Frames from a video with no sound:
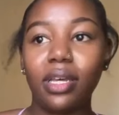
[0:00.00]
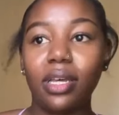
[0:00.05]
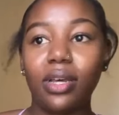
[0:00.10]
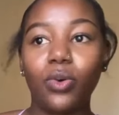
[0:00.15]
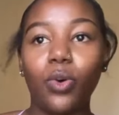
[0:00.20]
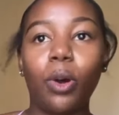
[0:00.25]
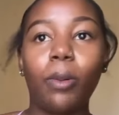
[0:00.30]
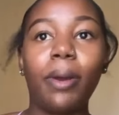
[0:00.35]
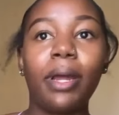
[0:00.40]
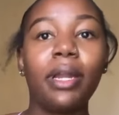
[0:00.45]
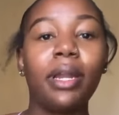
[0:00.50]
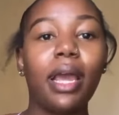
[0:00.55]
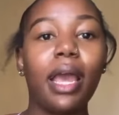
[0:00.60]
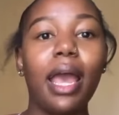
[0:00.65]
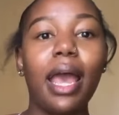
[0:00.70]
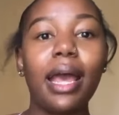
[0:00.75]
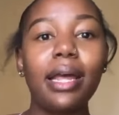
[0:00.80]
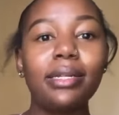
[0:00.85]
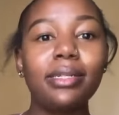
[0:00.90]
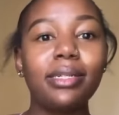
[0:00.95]
or one.
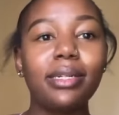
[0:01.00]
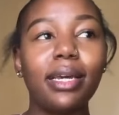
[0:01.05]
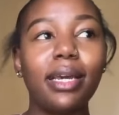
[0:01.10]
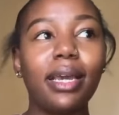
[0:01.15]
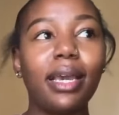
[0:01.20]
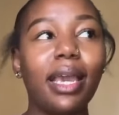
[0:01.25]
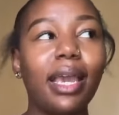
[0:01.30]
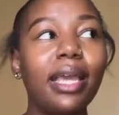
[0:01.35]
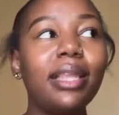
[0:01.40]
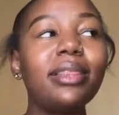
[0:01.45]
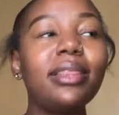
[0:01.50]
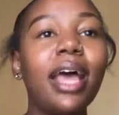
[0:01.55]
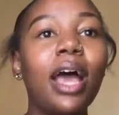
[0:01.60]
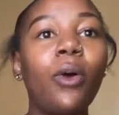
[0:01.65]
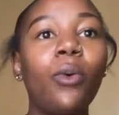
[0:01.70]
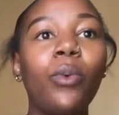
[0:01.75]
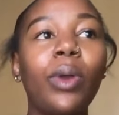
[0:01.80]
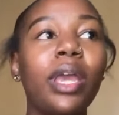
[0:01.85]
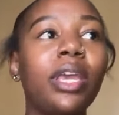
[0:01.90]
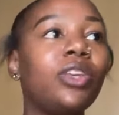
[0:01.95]
And in that
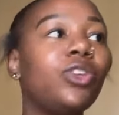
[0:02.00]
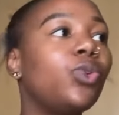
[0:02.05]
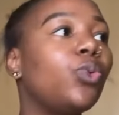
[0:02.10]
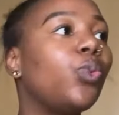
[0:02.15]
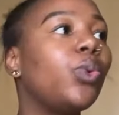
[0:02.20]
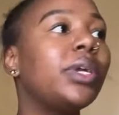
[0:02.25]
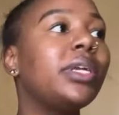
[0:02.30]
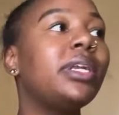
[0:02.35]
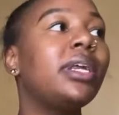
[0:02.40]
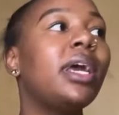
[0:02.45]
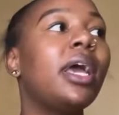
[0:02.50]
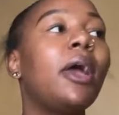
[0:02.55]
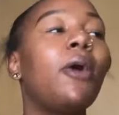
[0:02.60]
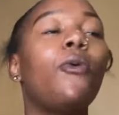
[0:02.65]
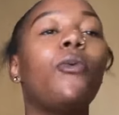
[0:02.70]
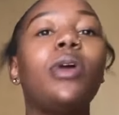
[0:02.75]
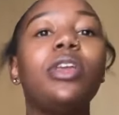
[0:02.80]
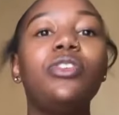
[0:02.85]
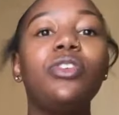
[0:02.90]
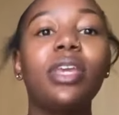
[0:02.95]
way, you would,
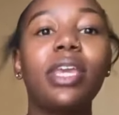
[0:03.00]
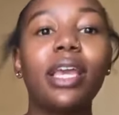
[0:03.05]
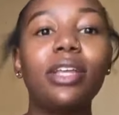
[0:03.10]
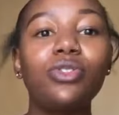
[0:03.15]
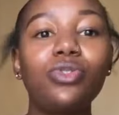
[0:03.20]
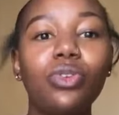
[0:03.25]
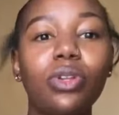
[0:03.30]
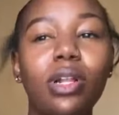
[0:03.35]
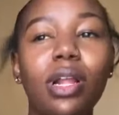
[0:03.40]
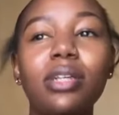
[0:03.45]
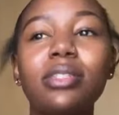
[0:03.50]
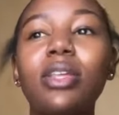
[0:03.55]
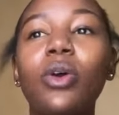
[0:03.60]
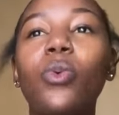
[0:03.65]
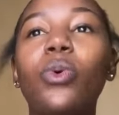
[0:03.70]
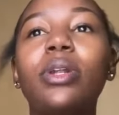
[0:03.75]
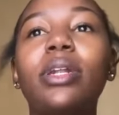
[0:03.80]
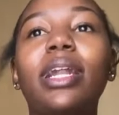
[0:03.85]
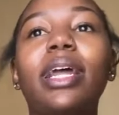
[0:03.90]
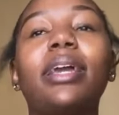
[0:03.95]
when you get to class, that
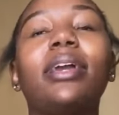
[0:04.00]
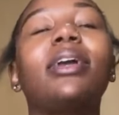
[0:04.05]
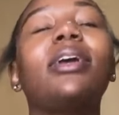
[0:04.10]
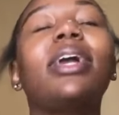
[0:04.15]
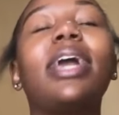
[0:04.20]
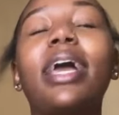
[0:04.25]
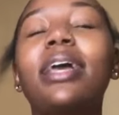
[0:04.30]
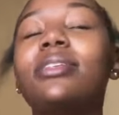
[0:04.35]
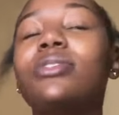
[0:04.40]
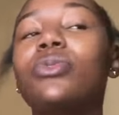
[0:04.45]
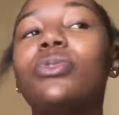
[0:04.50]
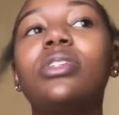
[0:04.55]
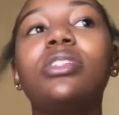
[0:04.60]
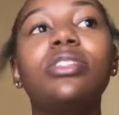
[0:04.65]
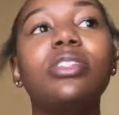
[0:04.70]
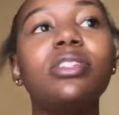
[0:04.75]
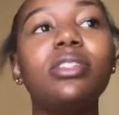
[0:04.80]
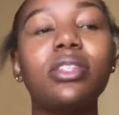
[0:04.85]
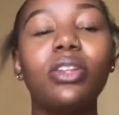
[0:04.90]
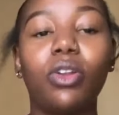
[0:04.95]
would, like, guys, it was
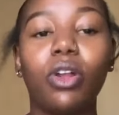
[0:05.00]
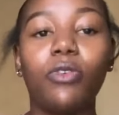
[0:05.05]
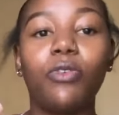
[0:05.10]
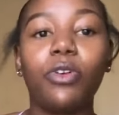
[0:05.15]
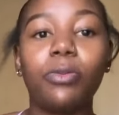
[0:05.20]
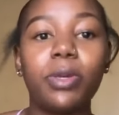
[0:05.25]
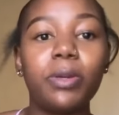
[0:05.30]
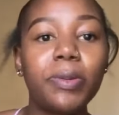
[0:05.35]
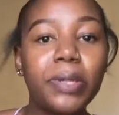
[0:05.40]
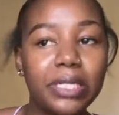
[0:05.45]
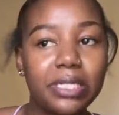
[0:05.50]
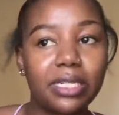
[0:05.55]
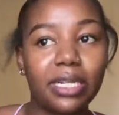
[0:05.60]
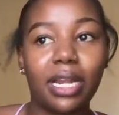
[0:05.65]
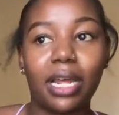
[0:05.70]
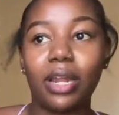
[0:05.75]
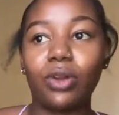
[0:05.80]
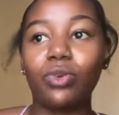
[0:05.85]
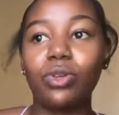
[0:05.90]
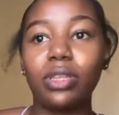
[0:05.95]
just a lot for me personally.
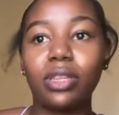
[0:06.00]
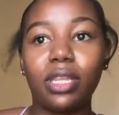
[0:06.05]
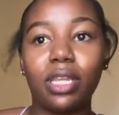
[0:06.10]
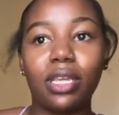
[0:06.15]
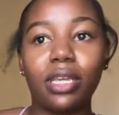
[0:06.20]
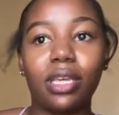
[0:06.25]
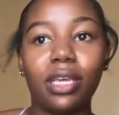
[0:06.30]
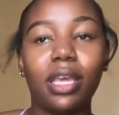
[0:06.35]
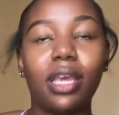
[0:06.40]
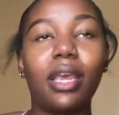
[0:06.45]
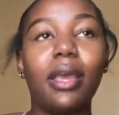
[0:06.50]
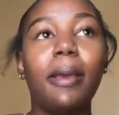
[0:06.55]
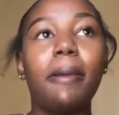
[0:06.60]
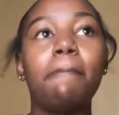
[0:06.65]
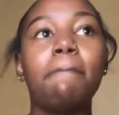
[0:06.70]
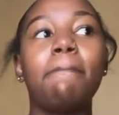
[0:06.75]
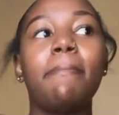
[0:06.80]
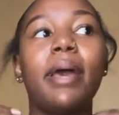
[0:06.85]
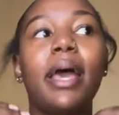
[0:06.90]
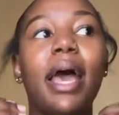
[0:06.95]
I don't think
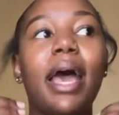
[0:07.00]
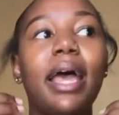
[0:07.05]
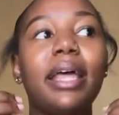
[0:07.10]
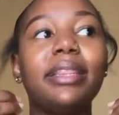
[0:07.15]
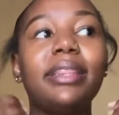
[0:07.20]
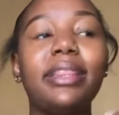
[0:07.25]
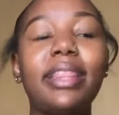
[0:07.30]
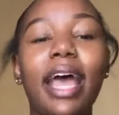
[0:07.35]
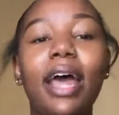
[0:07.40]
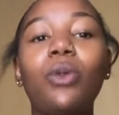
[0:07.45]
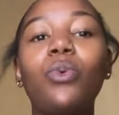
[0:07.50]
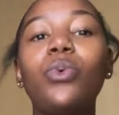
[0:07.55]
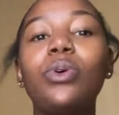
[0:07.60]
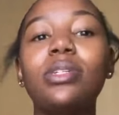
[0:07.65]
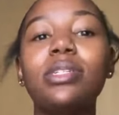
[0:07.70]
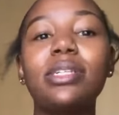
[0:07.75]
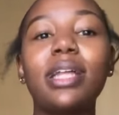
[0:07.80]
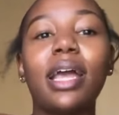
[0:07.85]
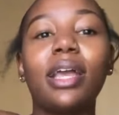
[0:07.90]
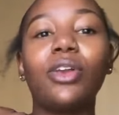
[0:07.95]
that
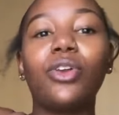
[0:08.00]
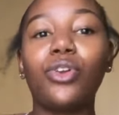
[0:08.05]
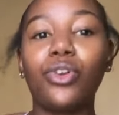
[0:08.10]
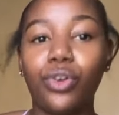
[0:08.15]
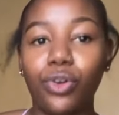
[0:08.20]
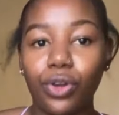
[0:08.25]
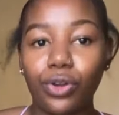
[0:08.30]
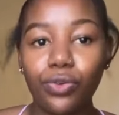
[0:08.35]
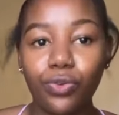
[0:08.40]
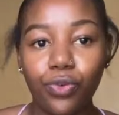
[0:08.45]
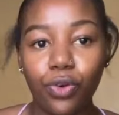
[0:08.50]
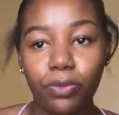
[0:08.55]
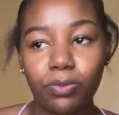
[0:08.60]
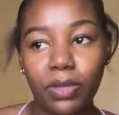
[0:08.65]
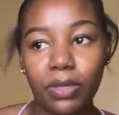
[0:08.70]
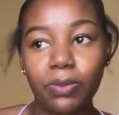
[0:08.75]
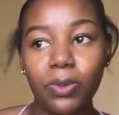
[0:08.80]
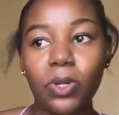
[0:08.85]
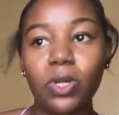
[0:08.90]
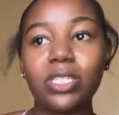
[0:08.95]
was like good for
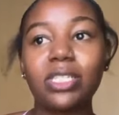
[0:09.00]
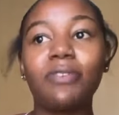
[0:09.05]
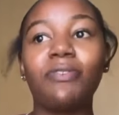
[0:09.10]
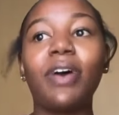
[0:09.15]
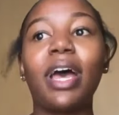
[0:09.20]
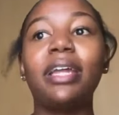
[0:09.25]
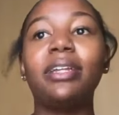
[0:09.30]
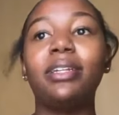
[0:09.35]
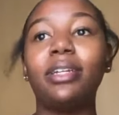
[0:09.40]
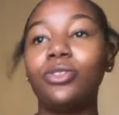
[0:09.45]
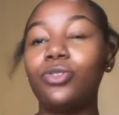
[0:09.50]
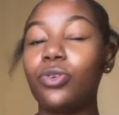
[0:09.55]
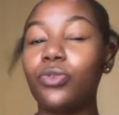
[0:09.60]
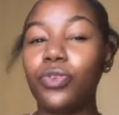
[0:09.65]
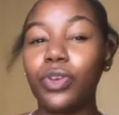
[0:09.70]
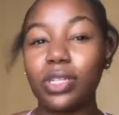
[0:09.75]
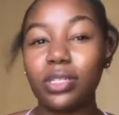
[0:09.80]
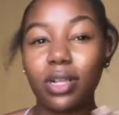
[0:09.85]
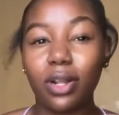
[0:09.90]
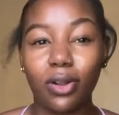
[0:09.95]
me, because of I needed to
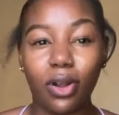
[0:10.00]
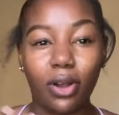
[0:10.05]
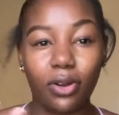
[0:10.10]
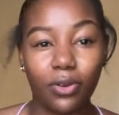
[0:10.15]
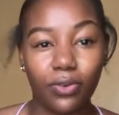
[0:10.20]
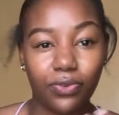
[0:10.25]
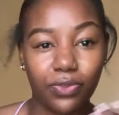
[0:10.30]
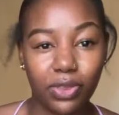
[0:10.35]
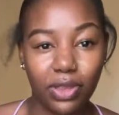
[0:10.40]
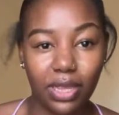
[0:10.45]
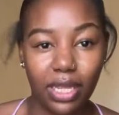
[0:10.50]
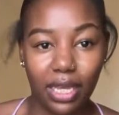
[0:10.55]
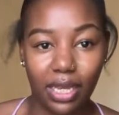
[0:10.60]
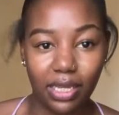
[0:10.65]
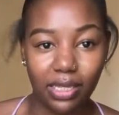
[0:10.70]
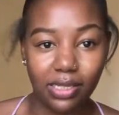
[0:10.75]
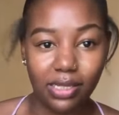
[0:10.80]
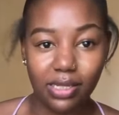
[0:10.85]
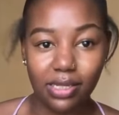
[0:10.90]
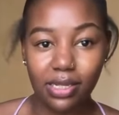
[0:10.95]
fix a lot of
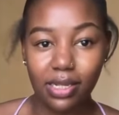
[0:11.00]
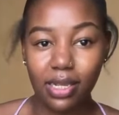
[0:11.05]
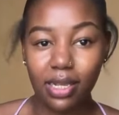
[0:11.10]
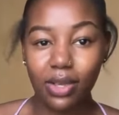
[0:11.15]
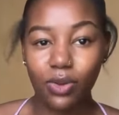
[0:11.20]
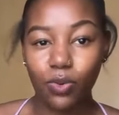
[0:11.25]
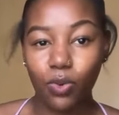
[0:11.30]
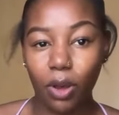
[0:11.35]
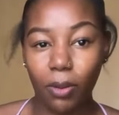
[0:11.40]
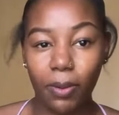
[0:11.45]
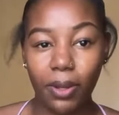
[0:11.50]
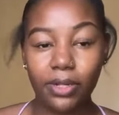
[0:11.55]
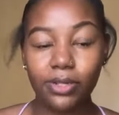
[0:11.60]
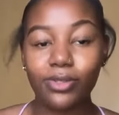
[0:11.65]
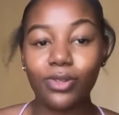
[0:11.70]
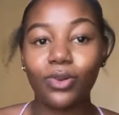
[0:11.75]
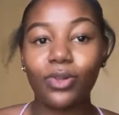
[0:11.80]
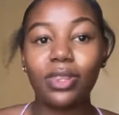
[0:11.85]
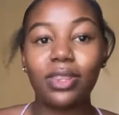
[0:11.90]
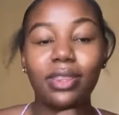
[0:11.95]
things, or one.
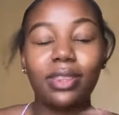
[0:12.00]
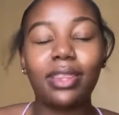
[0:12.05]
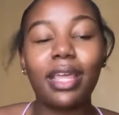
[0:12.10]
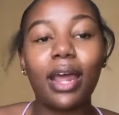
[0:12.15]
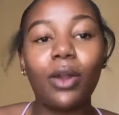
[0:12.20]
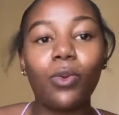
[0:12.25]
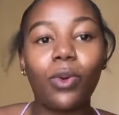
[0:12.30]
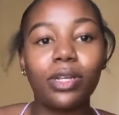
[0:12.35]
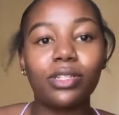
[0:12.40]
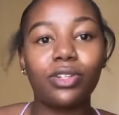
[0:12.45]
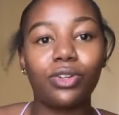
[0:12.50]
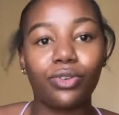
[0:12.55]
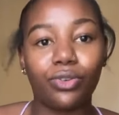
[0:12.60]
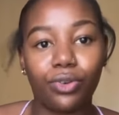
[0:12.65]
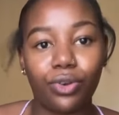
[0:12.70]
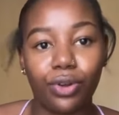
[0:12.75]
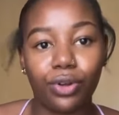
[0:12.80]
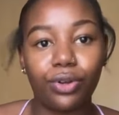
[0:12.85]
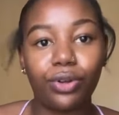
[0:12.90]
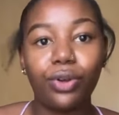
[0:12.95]
So that wasn't
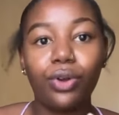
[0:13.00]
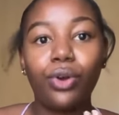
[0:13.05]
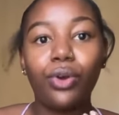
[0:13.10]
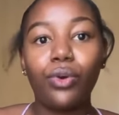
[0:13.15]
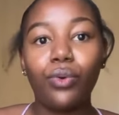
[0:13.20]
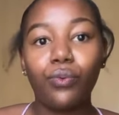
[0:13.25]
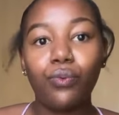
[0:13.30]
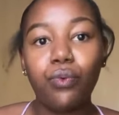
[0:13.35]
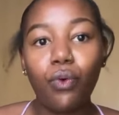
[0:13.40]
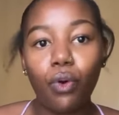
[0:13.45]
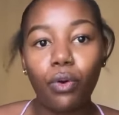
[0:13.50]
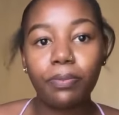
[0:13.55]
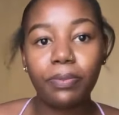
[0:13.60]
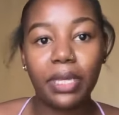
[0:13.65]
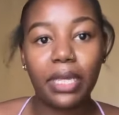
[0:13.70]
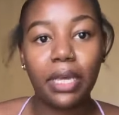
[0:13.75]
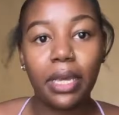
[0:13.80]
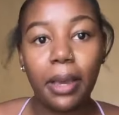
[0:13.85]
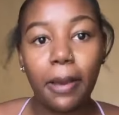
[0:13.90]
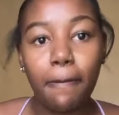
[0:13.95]
good for
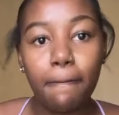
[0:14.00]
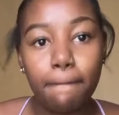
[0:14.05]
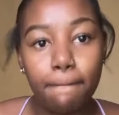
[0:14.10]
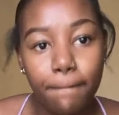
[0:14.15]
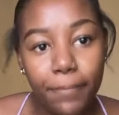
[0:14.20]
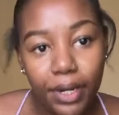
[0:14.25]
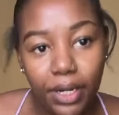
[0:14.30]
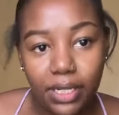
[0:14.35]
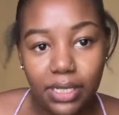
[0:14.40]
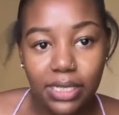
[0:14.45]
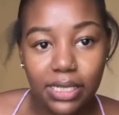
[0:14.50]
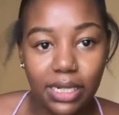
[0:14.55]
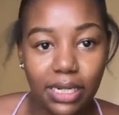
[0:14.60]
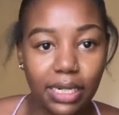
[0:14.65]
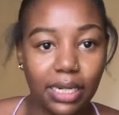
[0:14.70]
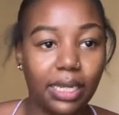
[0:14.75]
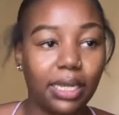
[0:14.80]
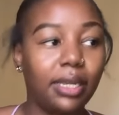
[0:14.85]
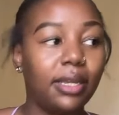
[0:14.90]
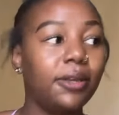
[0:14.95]
me
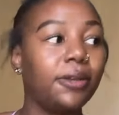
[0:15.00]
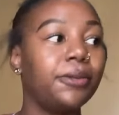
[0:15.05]
personally.